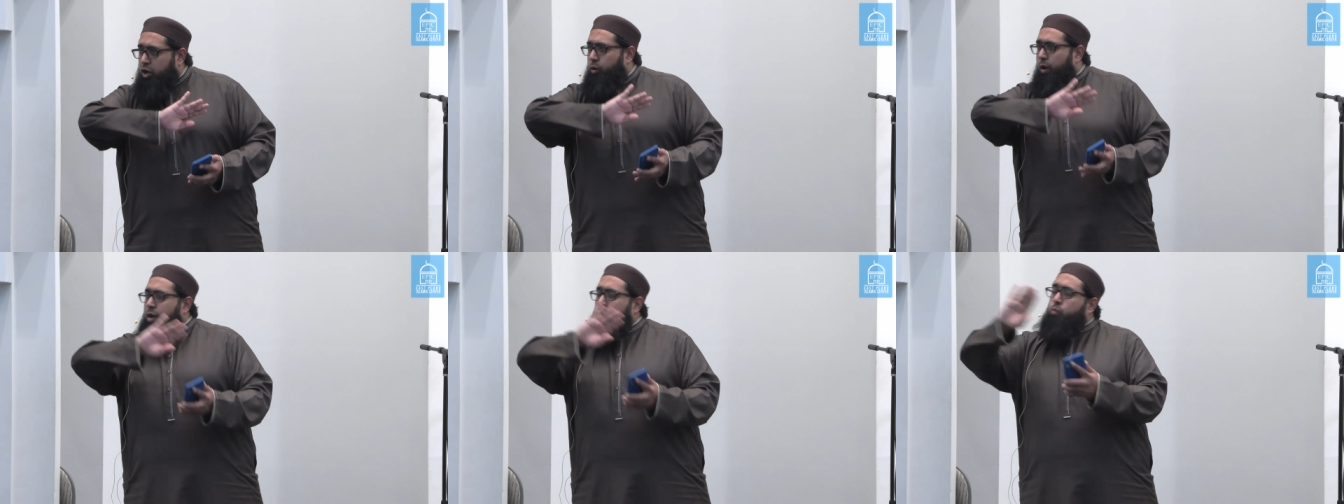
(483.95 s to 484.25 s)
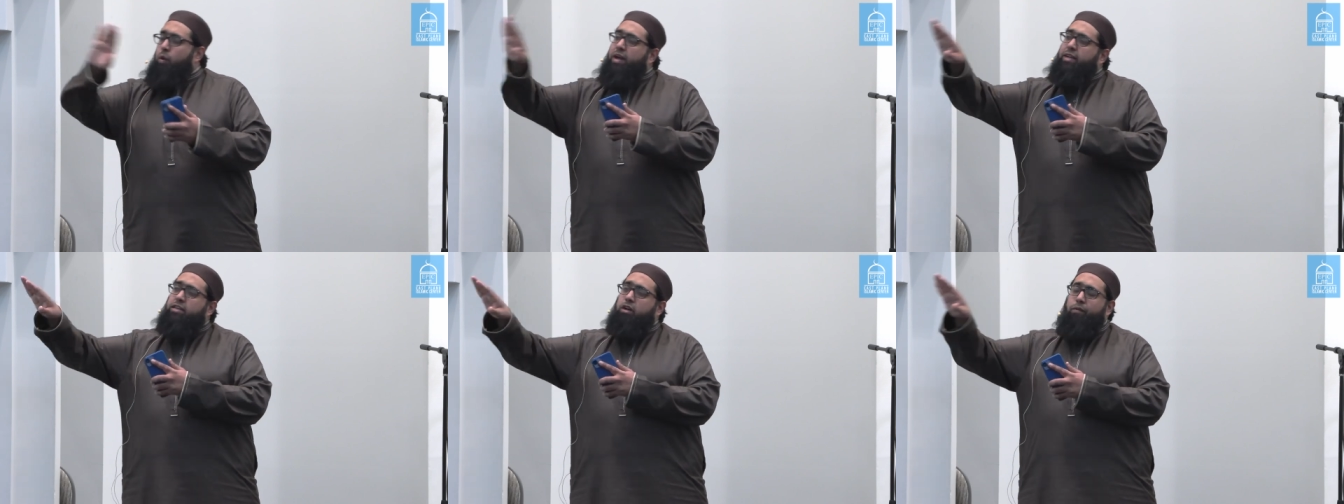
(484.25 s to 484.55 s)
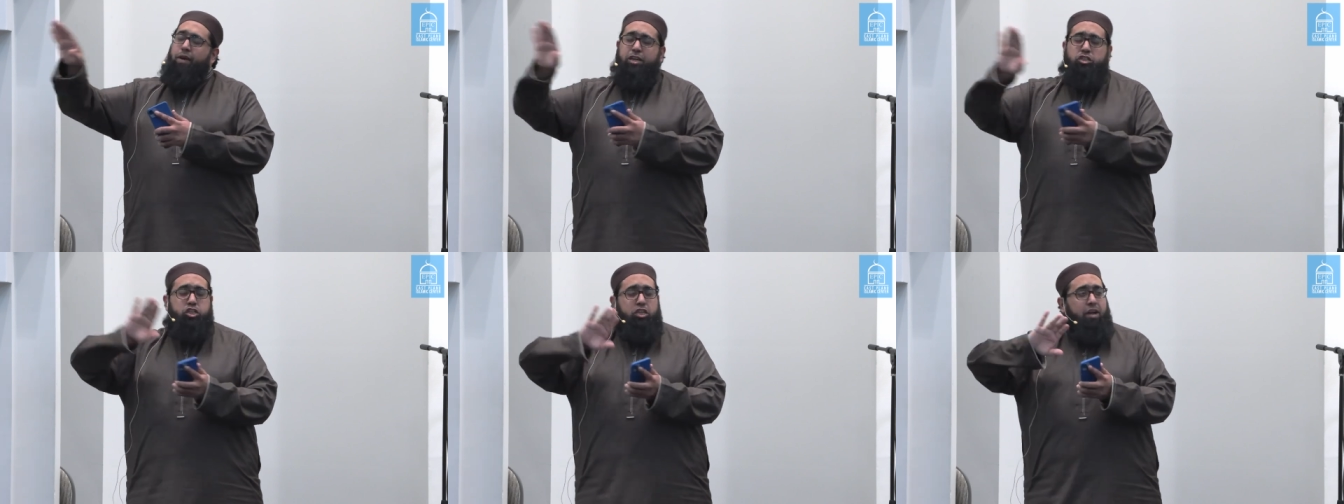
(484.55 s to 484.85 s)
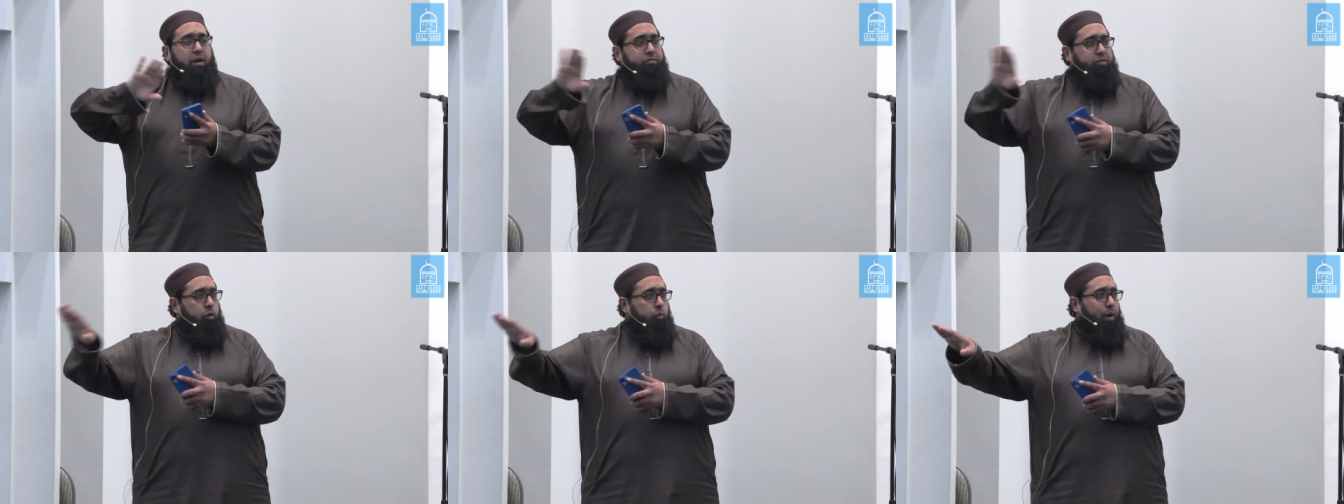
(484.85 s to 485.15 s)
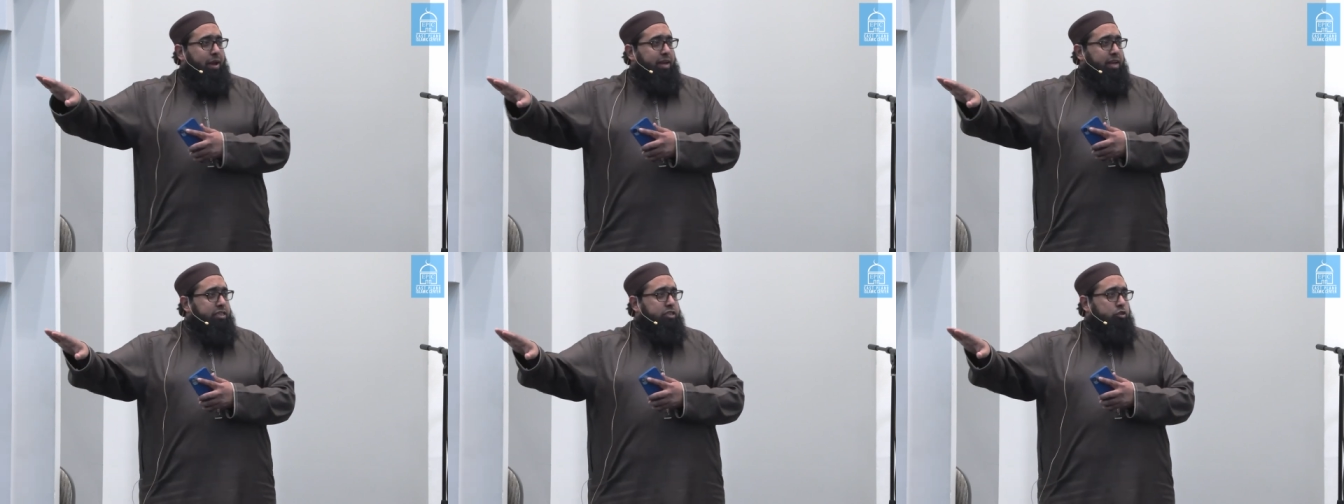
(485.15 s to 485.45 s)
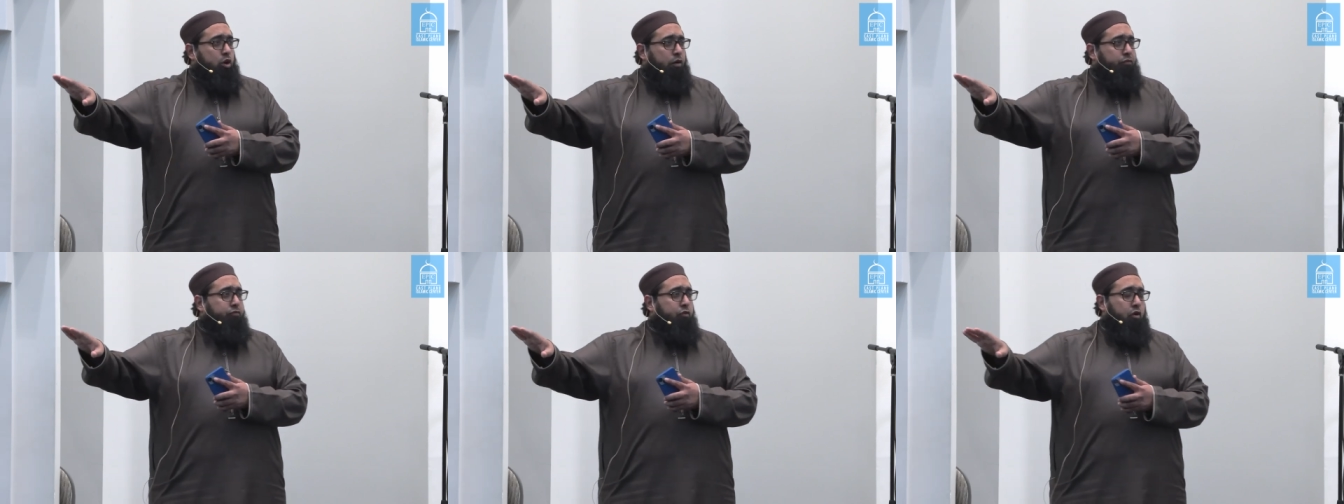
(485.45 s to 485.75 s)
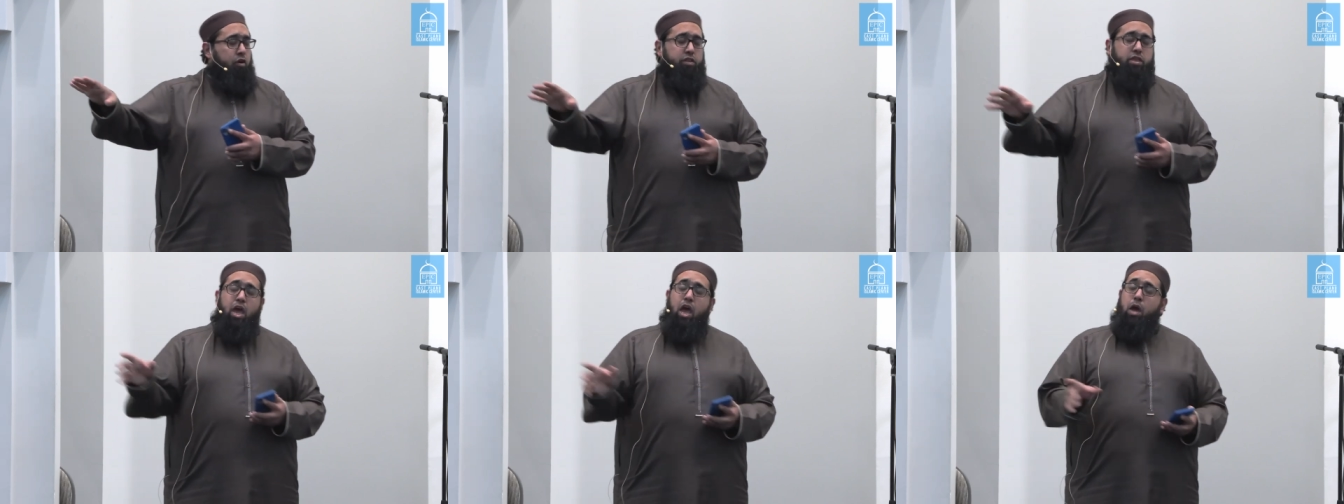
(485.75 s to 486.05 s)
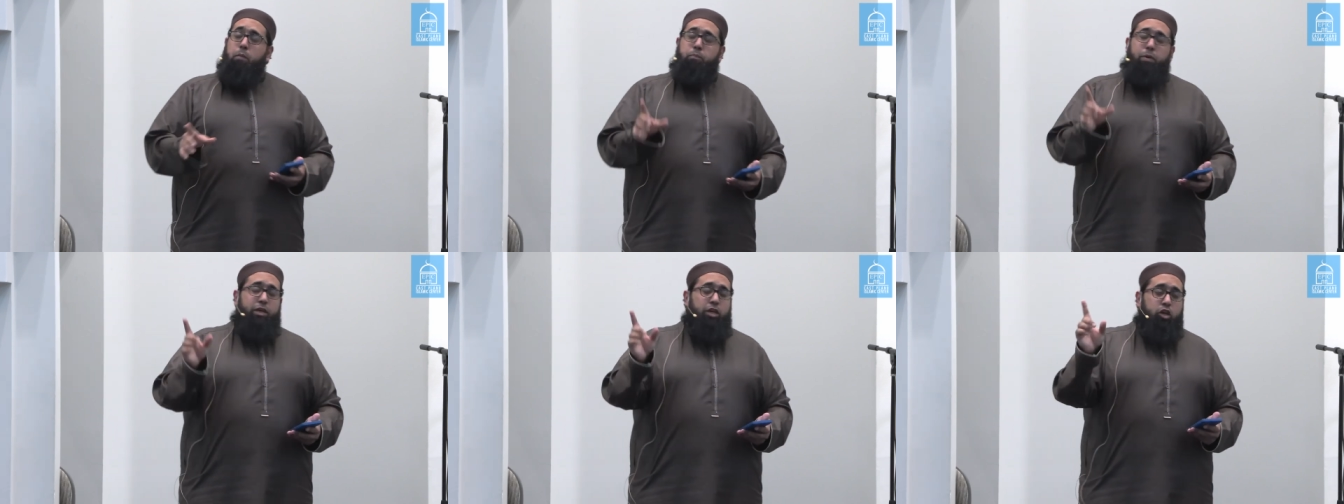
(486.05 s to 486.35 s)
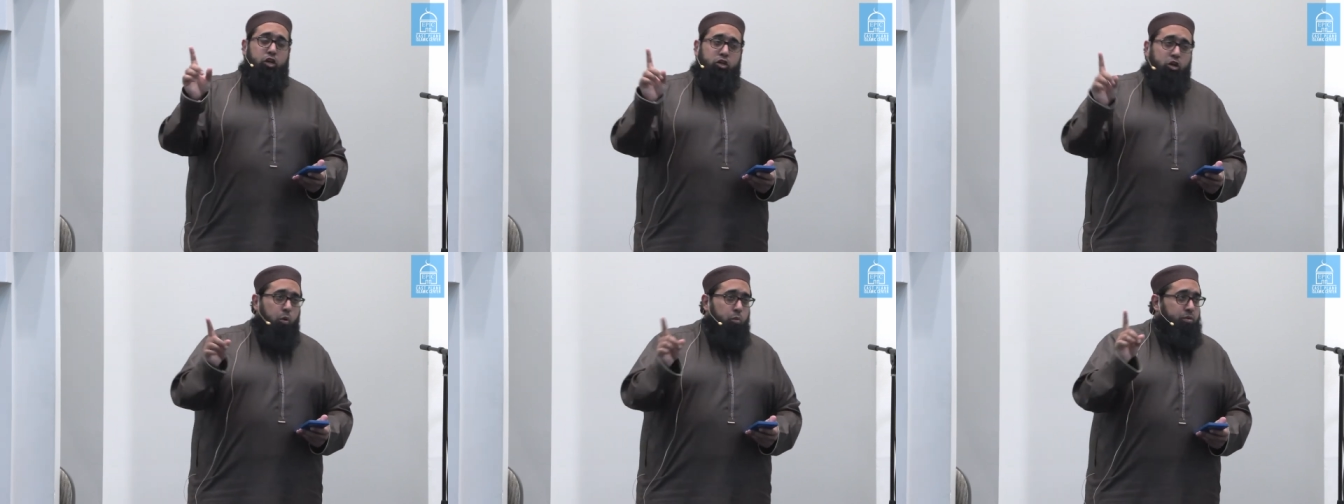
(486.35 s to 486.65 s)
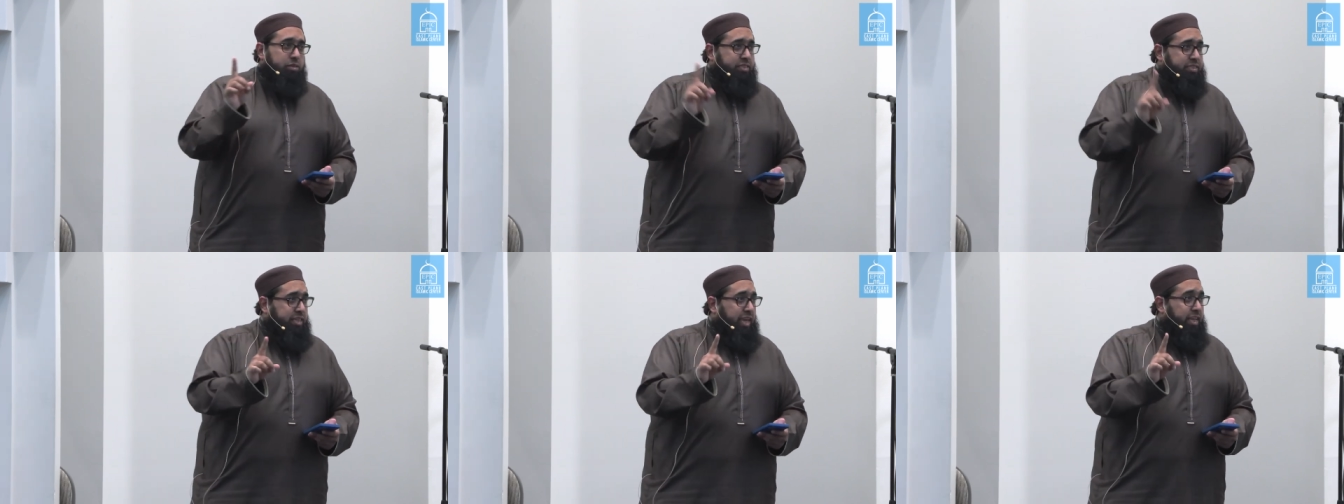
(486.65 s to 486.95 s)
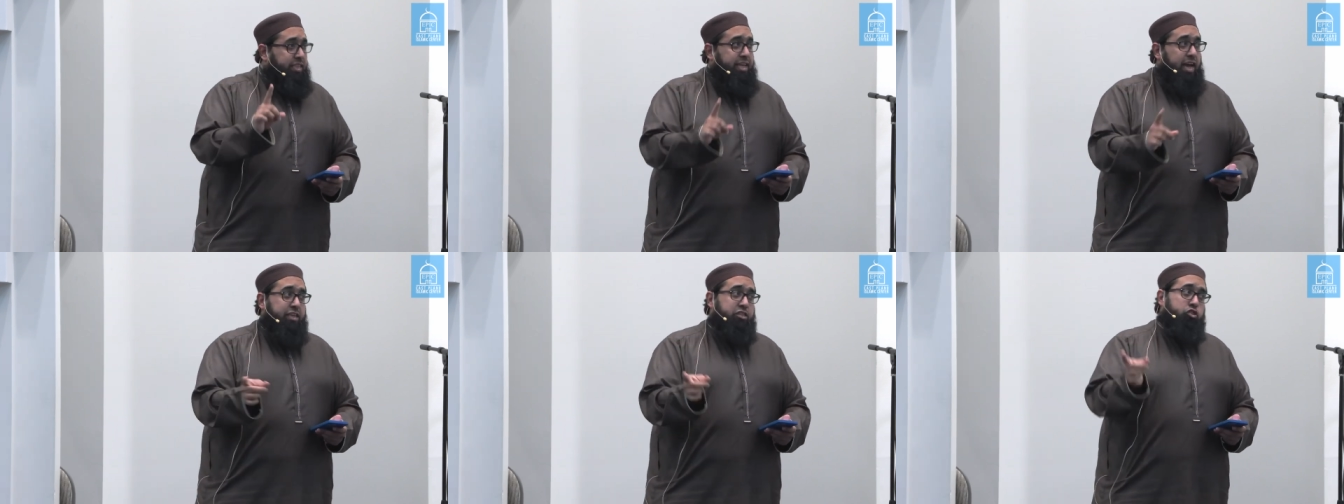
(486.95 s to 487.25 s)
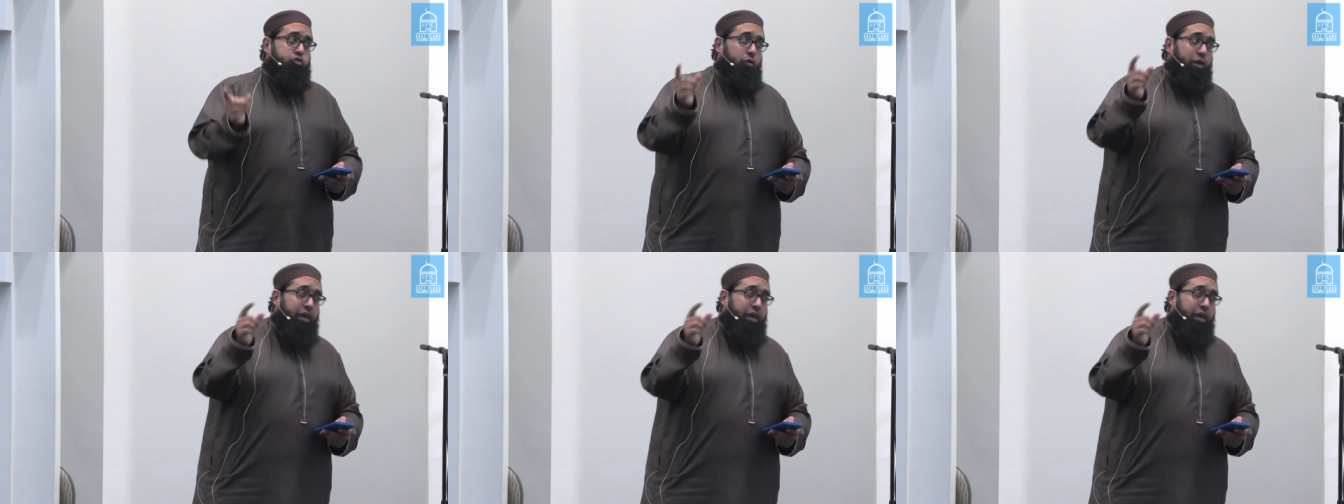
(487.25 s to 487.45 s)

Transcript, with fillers: you know, in one direction of the wind and so forth, but you don't see that